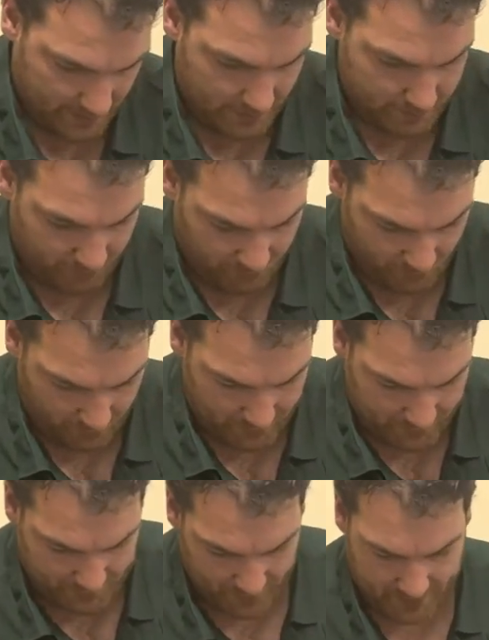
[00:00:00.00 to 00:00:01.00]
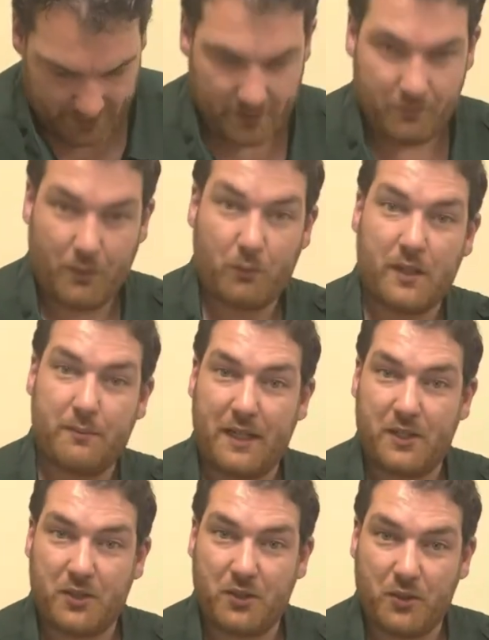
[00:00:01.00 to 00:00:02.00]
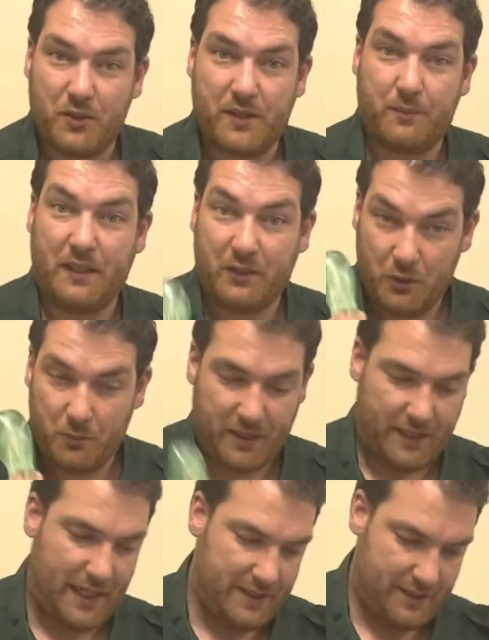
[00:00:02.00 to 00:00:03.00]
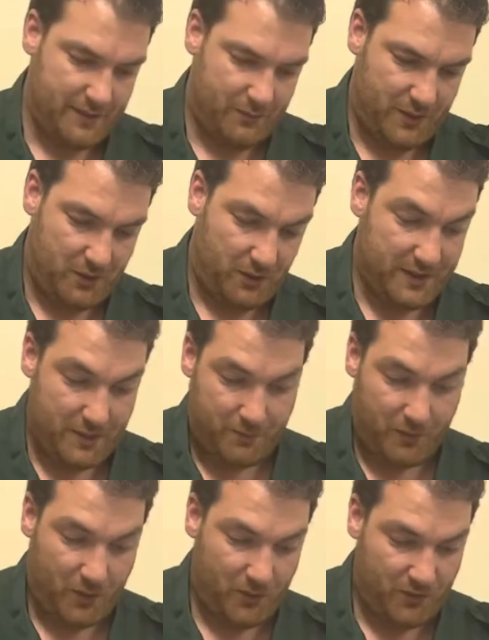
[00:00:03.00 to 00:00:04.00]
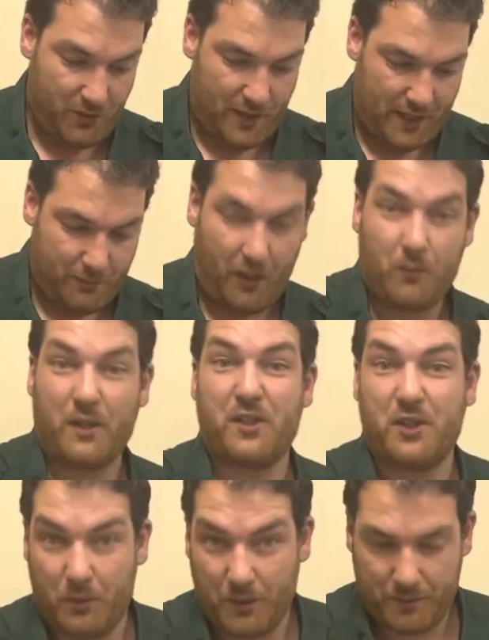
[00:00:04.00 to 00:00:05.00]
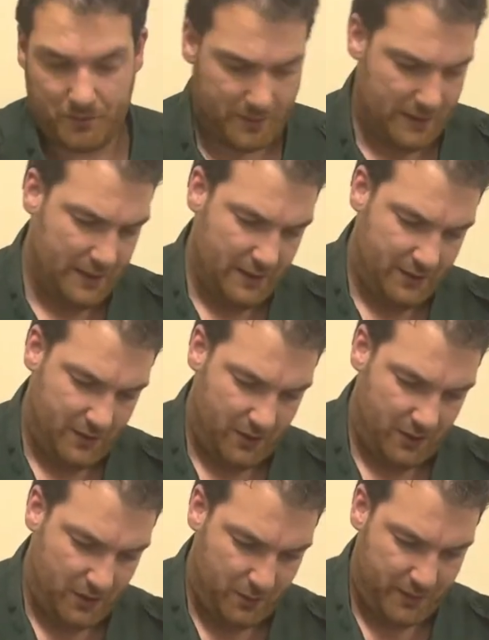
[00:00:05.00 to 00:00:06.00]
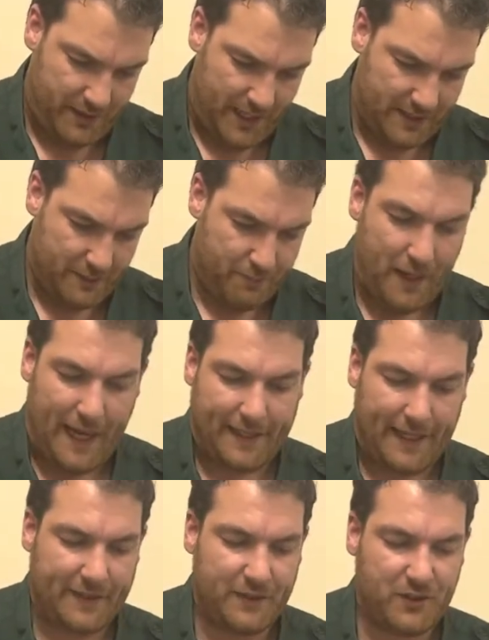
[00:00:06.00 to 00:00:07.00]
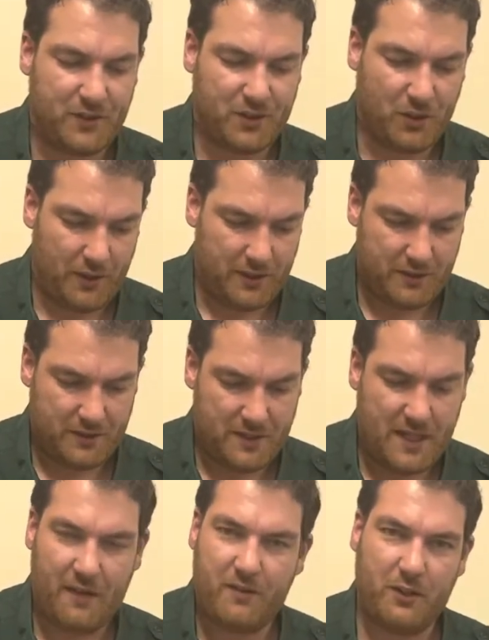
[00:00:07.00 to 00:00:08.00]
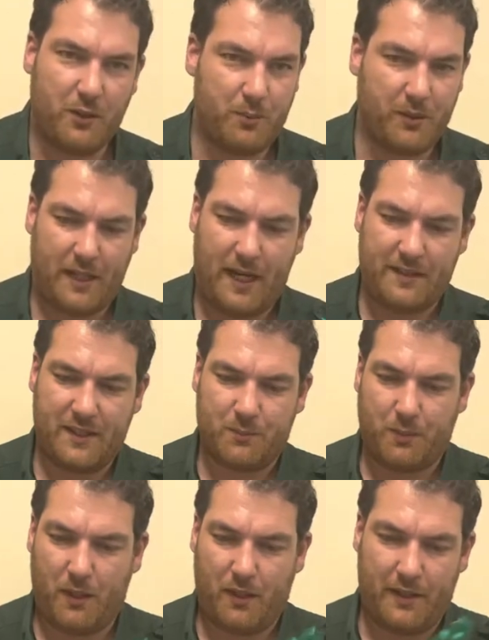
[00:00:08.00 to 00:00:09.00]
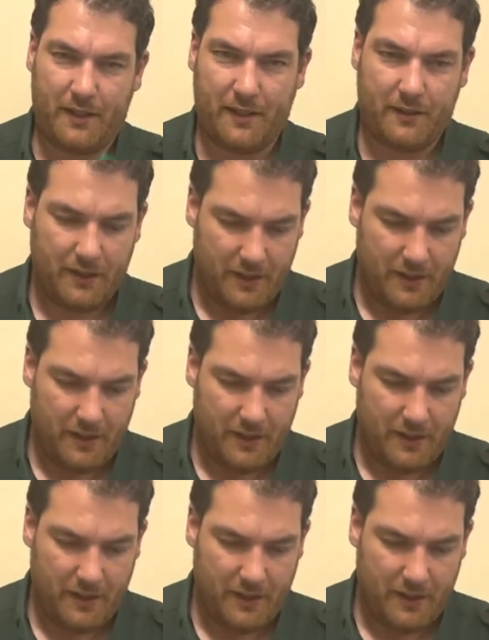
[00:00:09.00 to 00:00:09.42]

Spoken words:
But before I insert it, we want to make sure that we lubricate it, which I did beforehand, but I want to show you. So you lubricate the back and the sides. Never lubricate this part here.